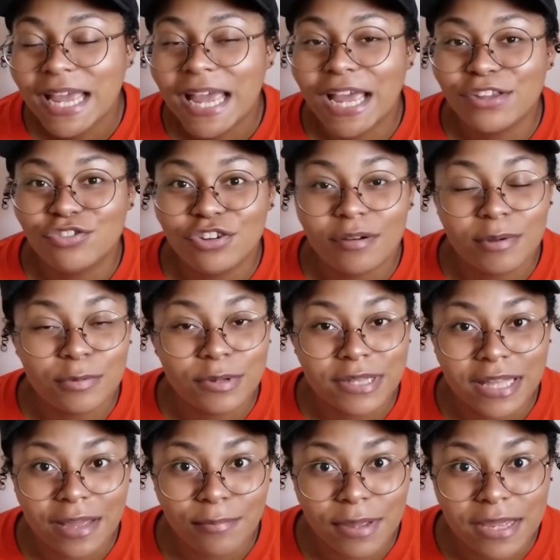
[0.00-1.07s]
and she gonna be
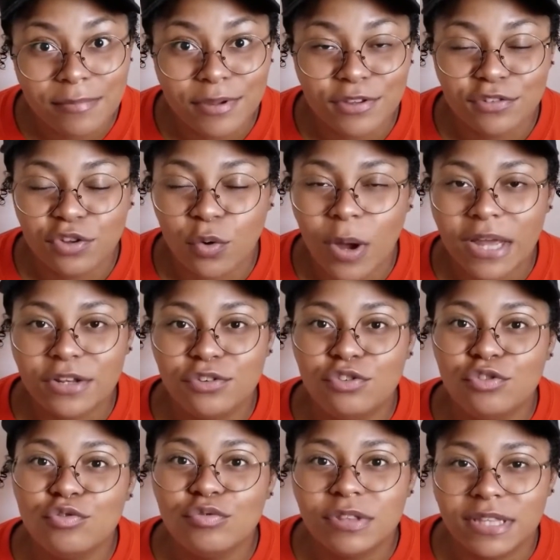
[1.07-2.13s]
with that baby. So I
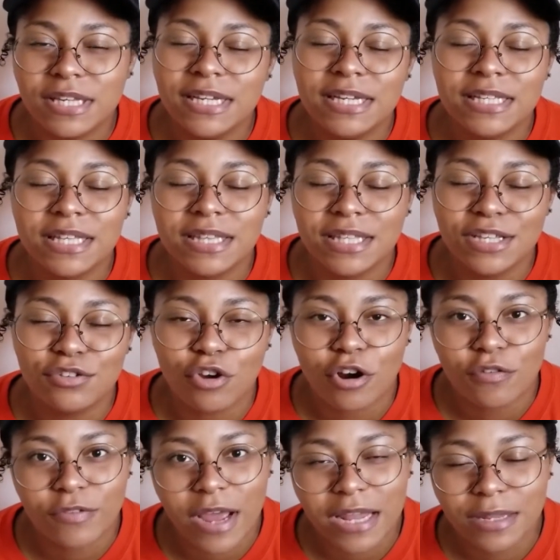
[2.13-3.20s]
do think that these
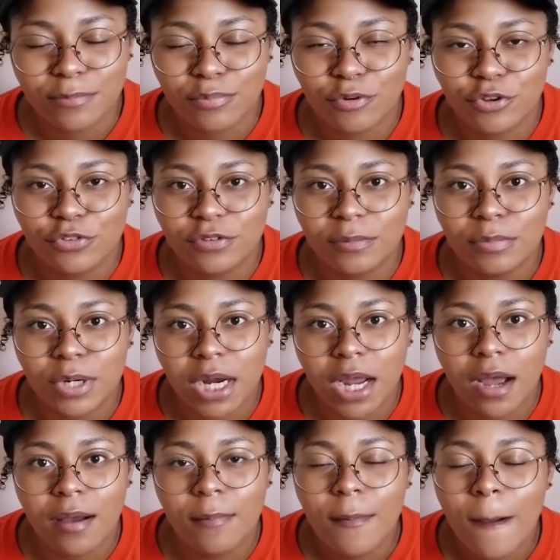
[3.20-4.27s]
are valid points to bring
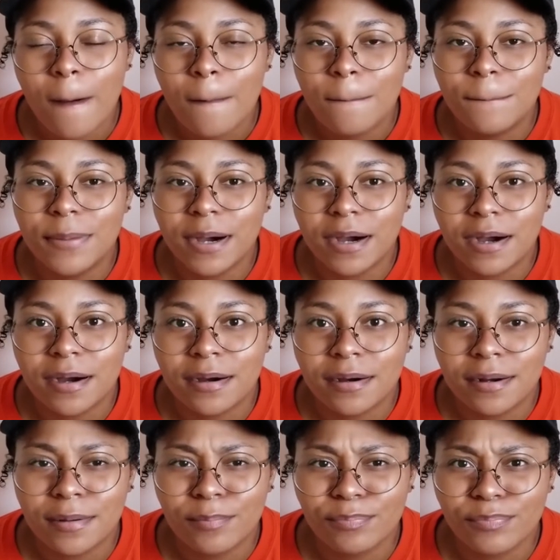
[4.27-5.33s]
up, but
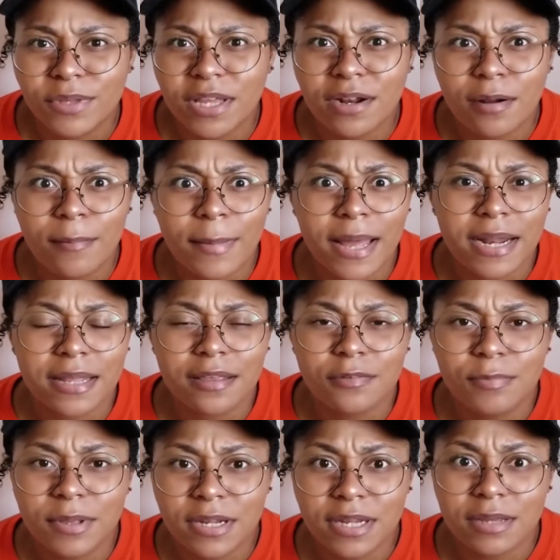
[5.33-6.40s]
it don't matter because
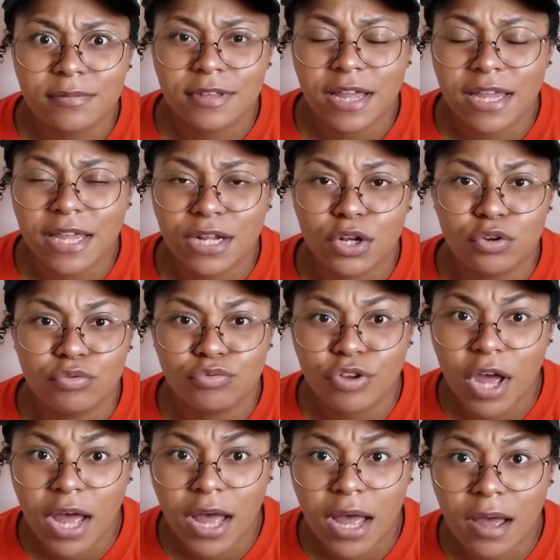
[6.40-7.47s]
Biniam's not getting a new
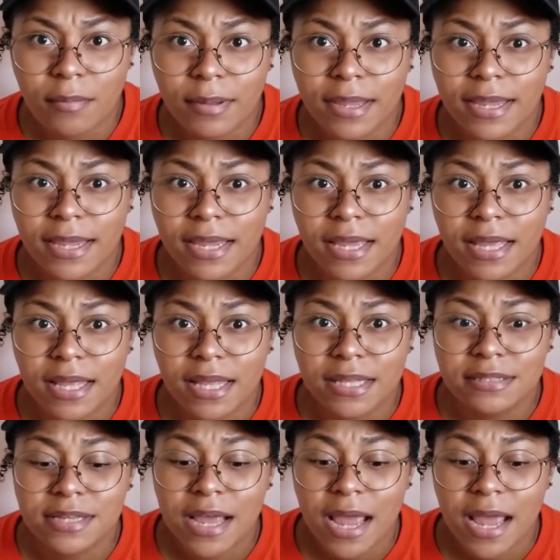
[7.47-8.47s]
job, and